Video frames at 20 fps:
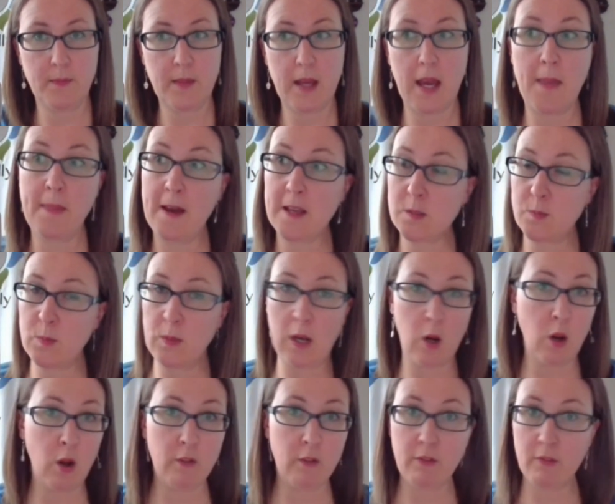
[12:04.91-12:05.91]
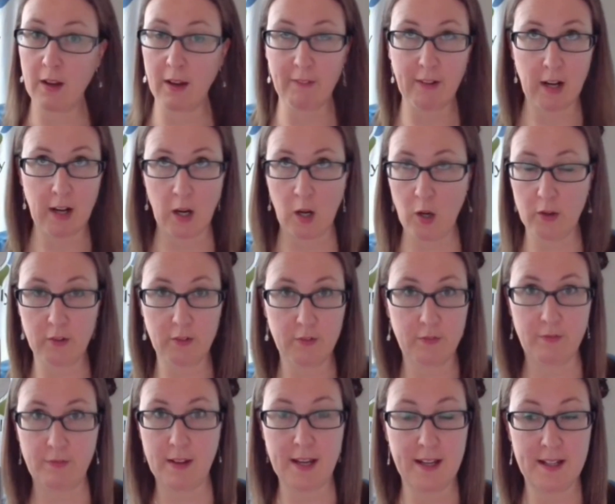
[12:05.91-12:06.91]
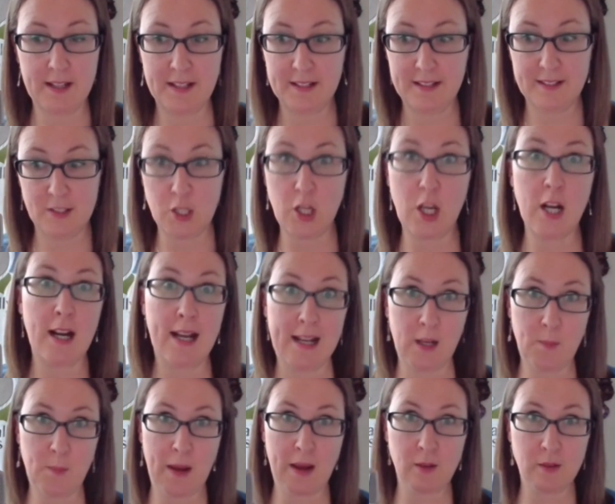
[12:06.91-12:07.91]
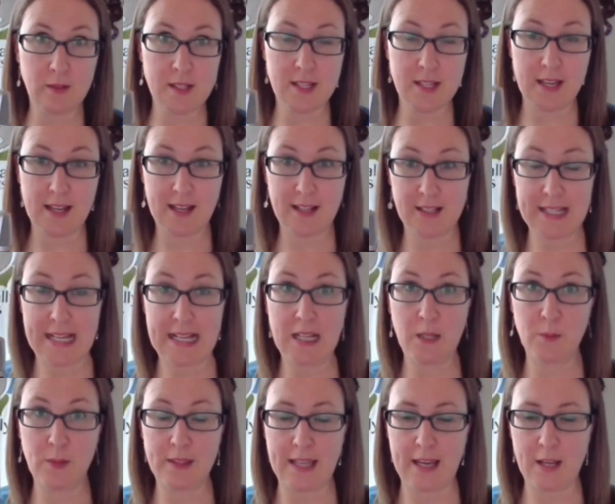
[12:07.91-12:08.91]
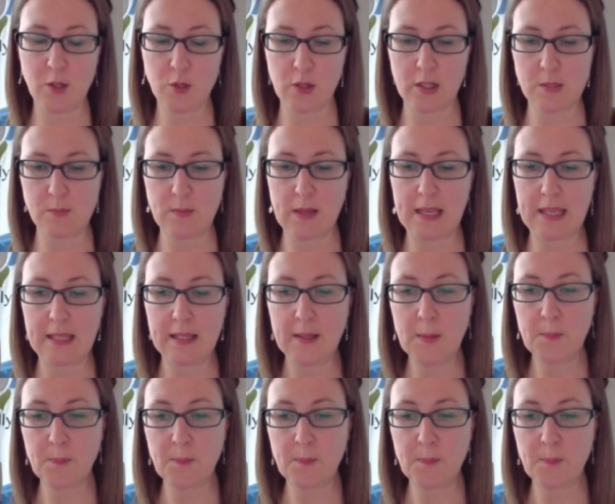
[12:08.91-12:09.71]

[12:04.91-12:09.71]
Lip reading: And that's been I've had a lot of journaling about dealing with that, trust me.